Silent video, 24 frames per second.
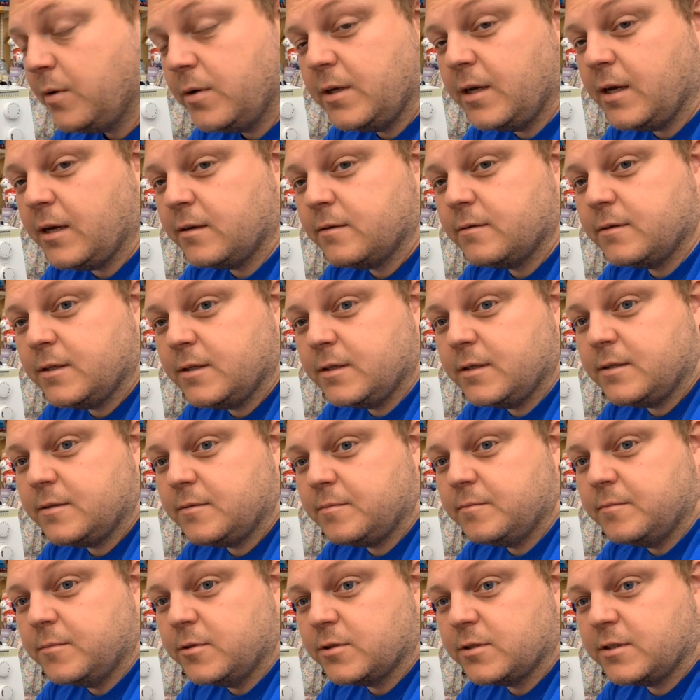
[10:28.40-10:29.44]
yeah,
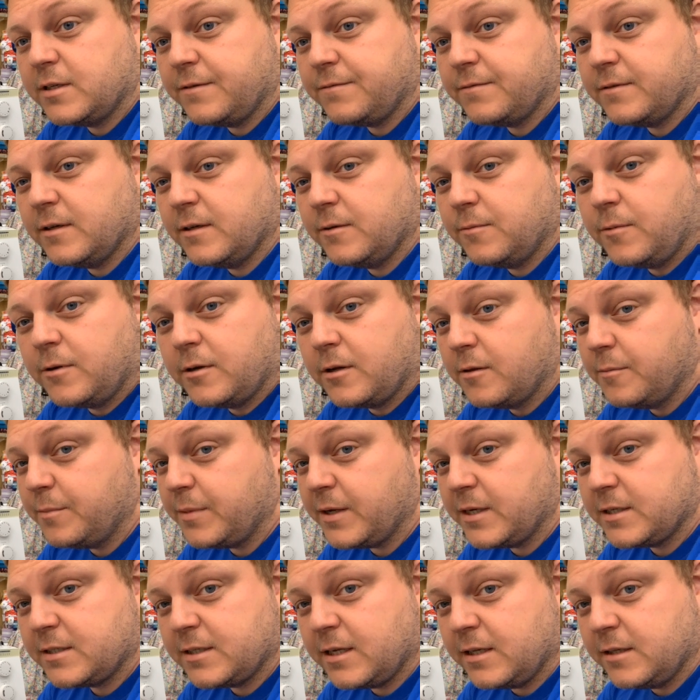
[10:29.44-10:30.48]
it's most definitely one of the
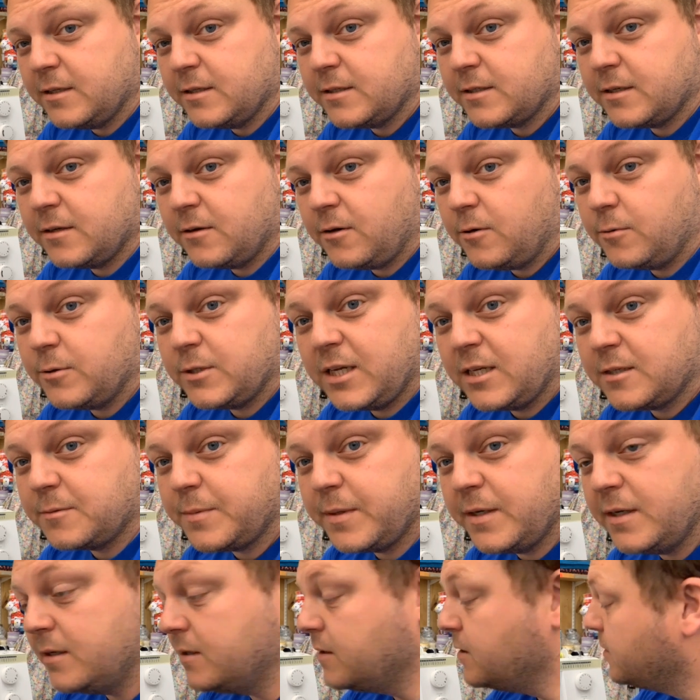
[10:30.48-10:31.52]
best sellers, always has
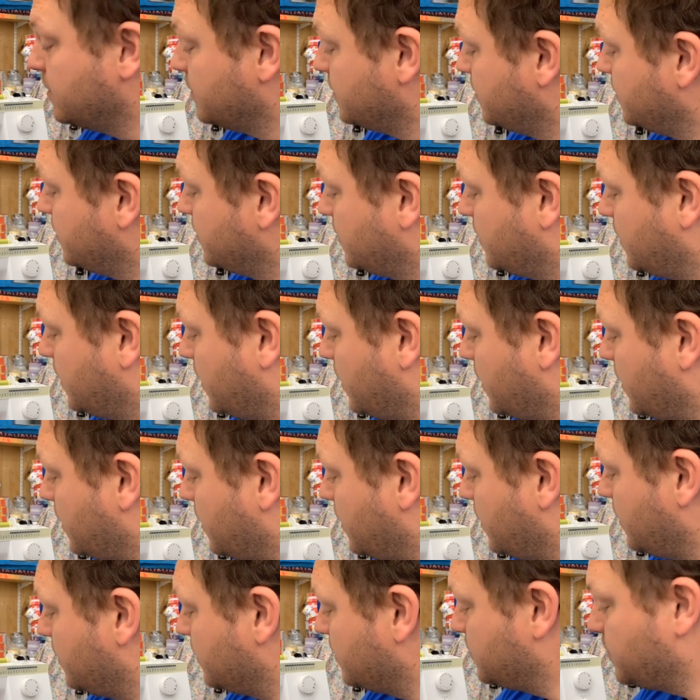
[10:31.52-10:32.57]
been,
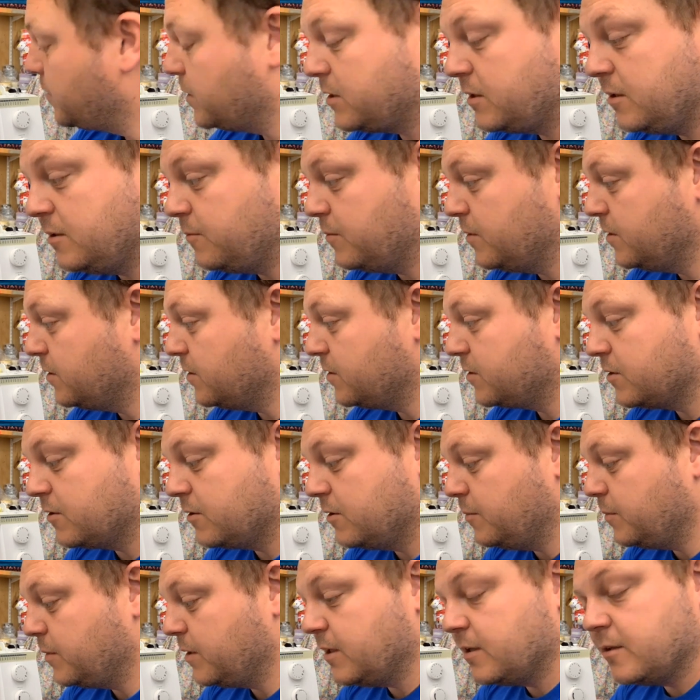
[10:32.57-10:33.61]
especially with the
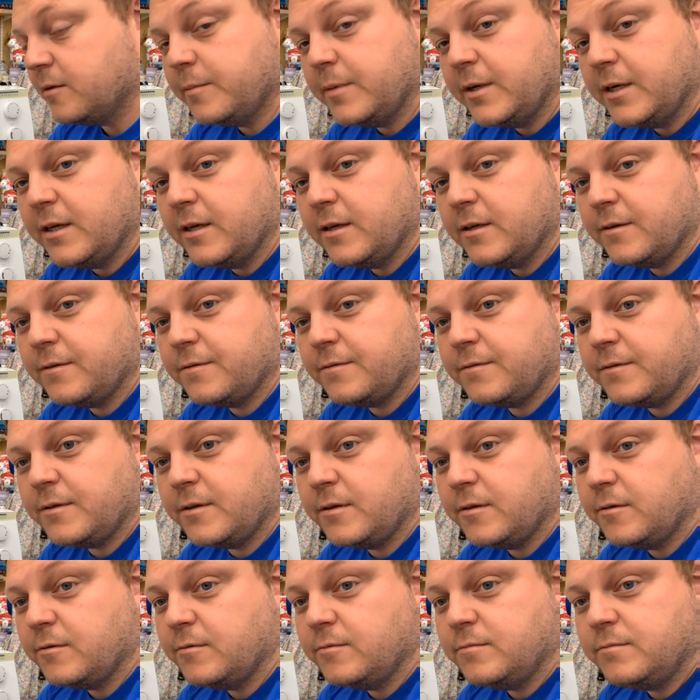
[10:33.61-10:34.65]
sewing bee at the minute. If
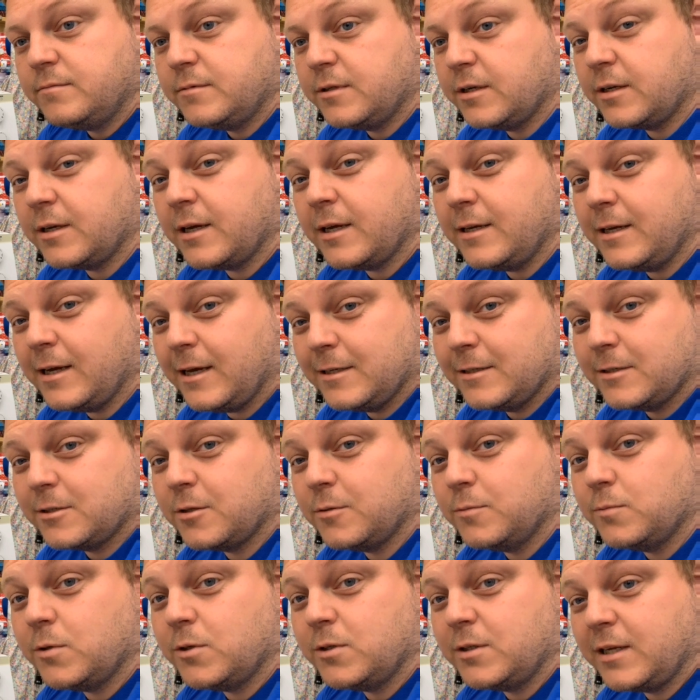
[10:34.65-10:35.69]
you can get your hands
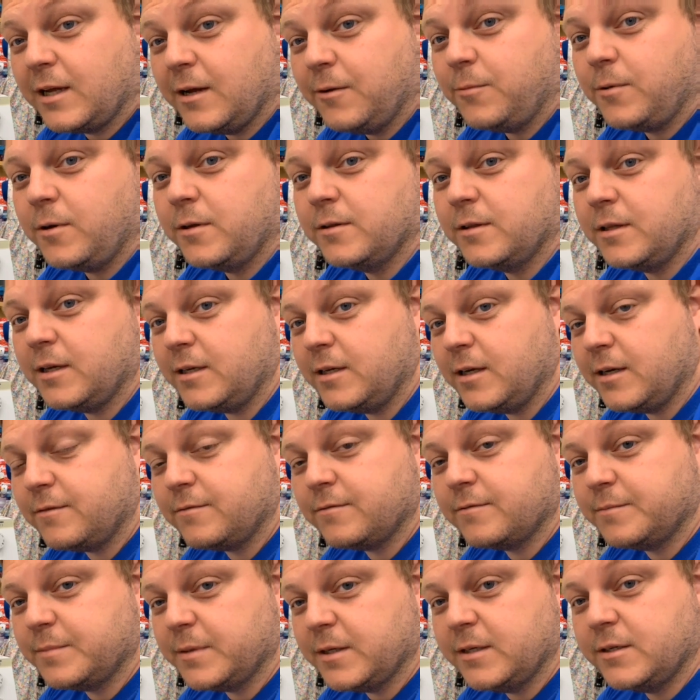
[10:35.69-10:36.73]
on one, get one. They have
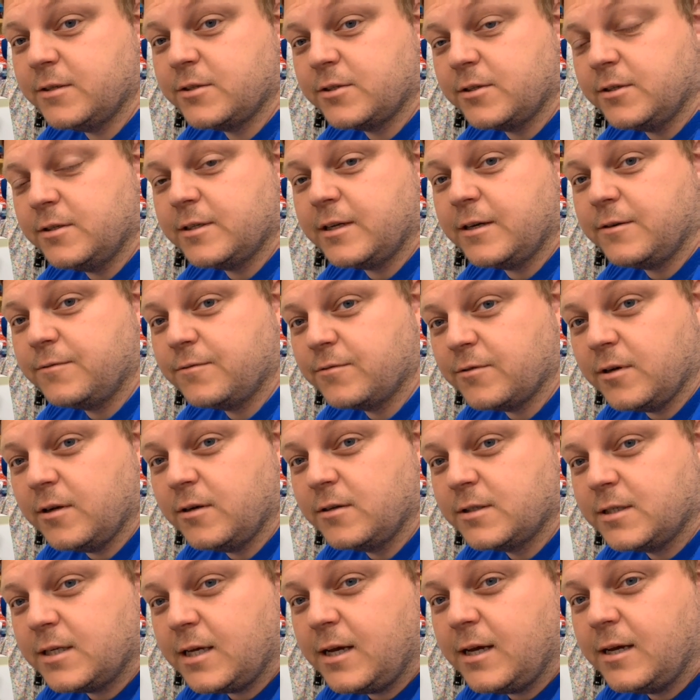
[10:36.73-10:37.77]
been sold out for a
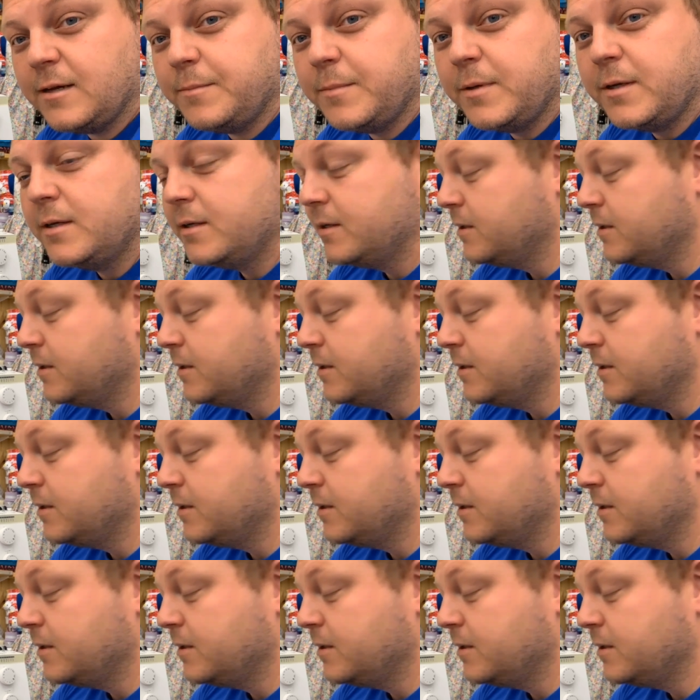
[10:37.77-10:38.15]
long time.